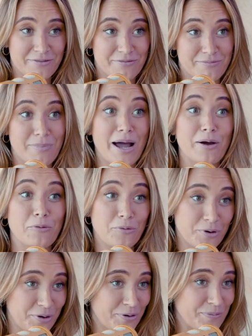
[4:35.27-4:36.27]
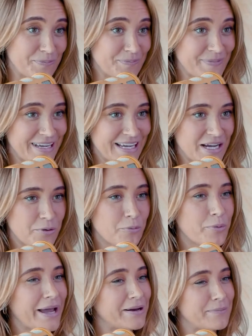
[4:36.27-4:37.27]
of my womb.
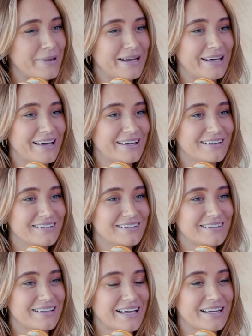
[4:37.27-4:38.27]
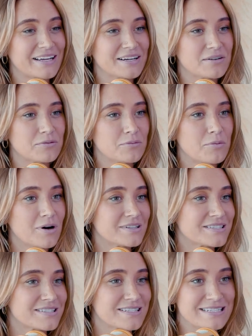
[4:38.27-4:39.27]
Wait a minute, like,
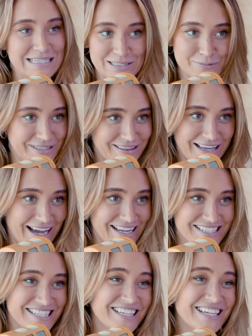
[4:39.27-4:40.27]
what's the deal with that,